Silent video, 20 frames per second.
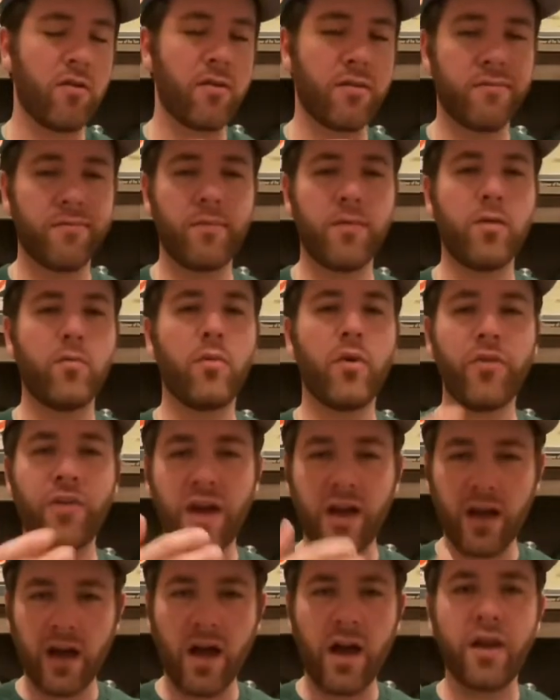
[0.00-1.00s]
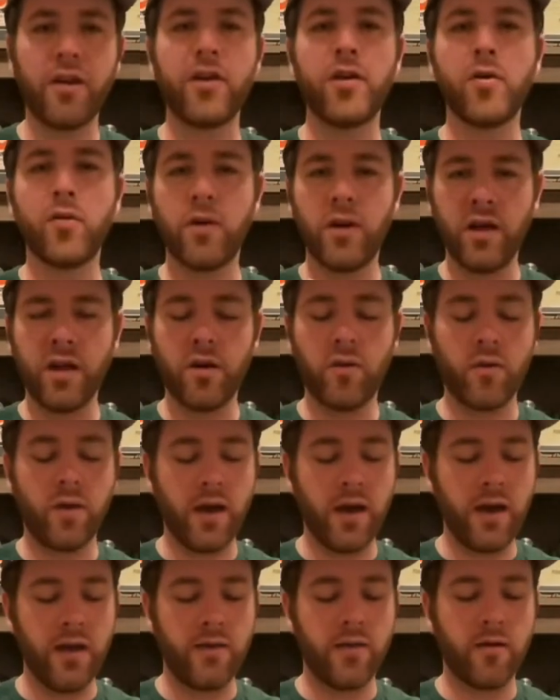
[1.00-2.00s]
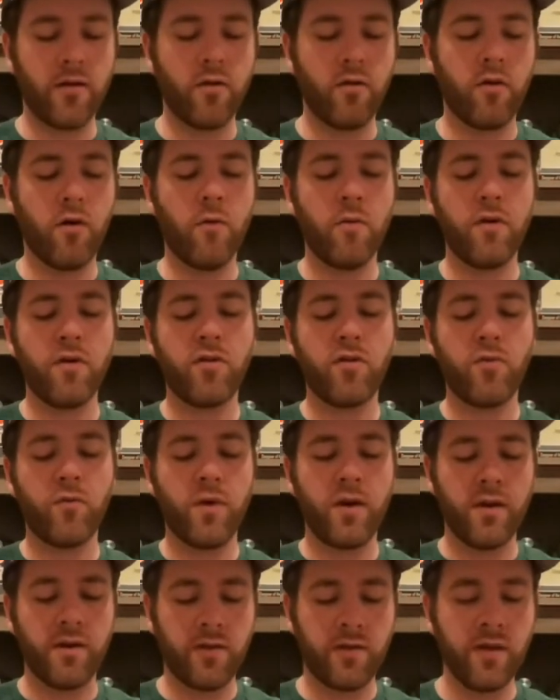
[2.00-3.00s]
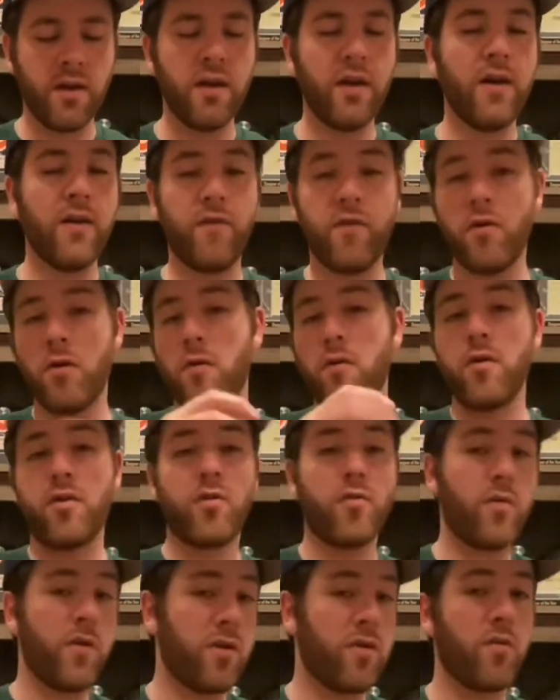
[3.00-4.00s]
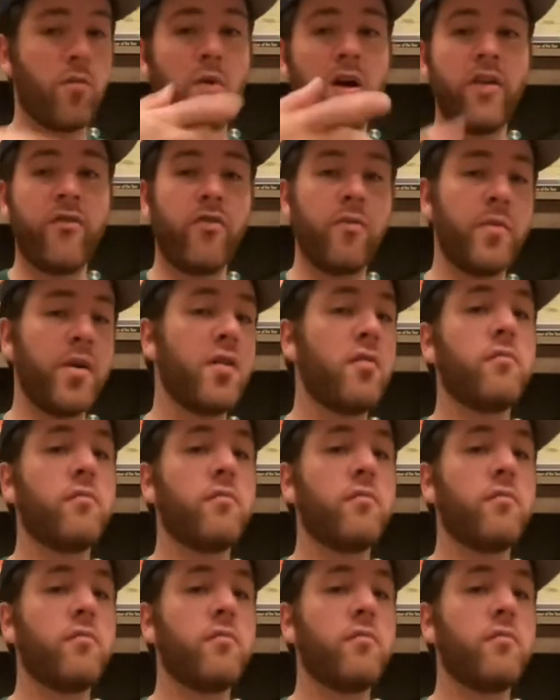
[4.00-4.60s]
you want that continuity, okay? So always twist. If you always twist away from you,